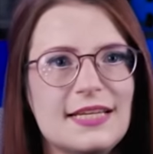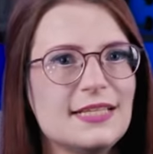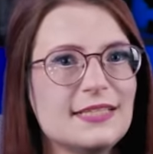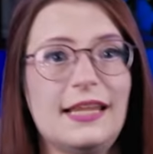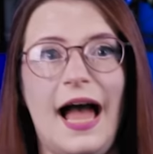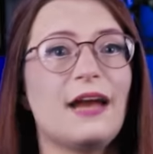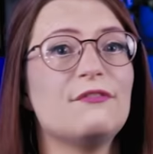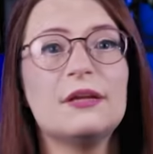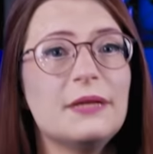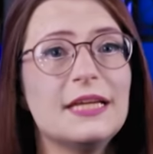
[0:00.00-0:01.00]
his lack of
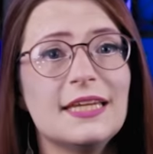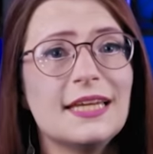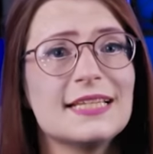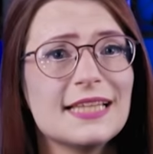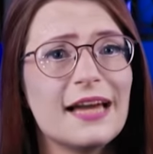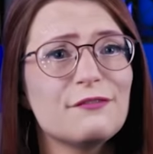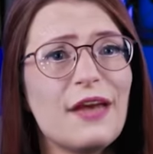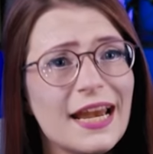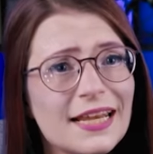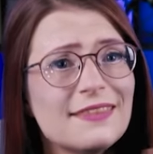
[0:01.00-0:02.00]
an opinion, his lack of
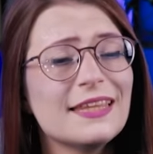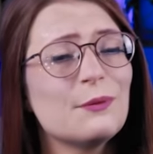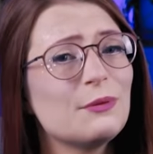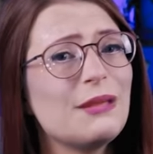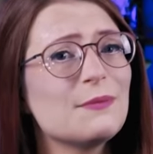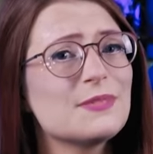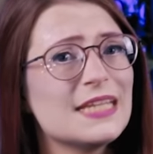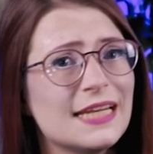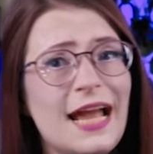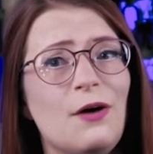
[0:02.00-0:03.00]
anything that would make him
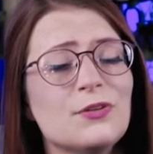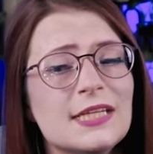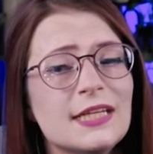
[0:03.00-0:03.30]
stand out,